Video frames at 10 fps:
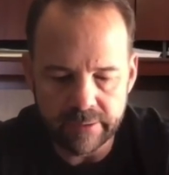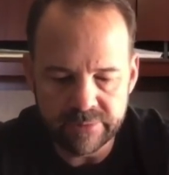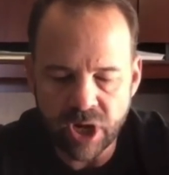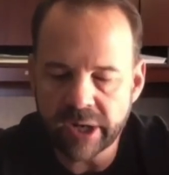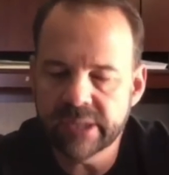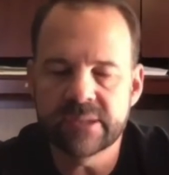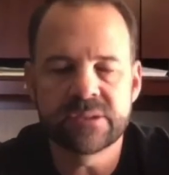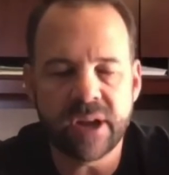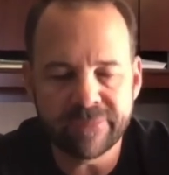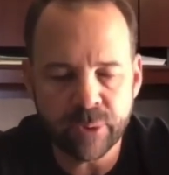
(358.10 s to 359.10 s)
talking to
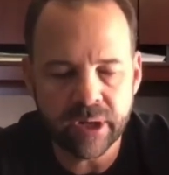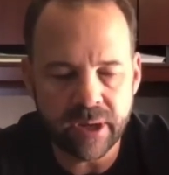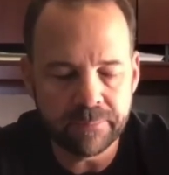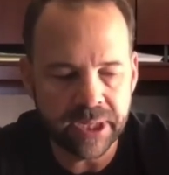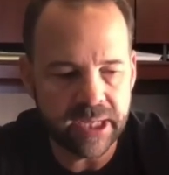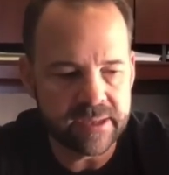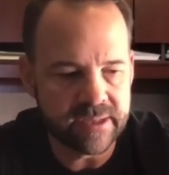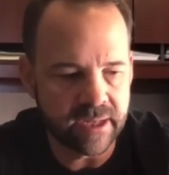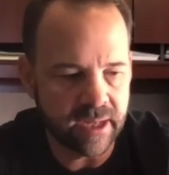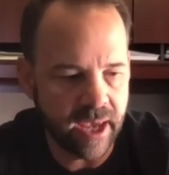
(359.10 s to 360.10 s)
software companies,
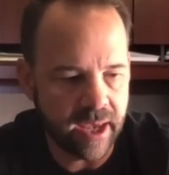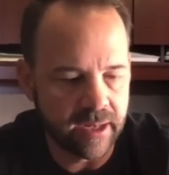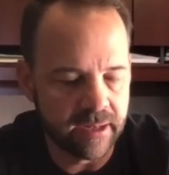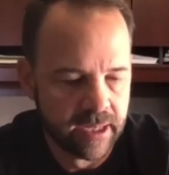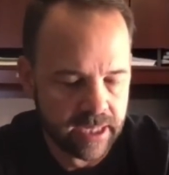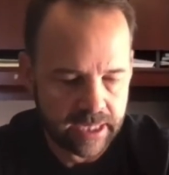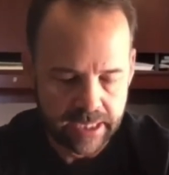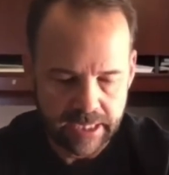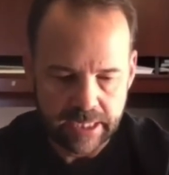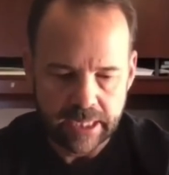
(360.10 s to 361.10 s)
and
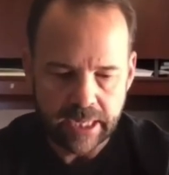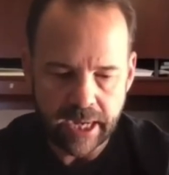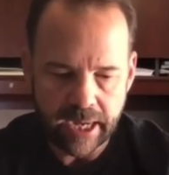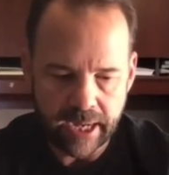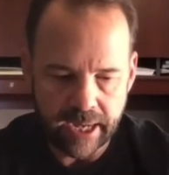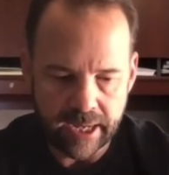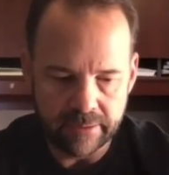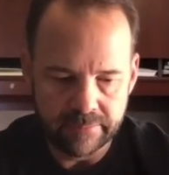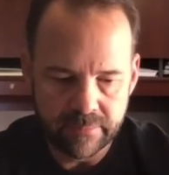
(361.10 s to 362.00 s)
our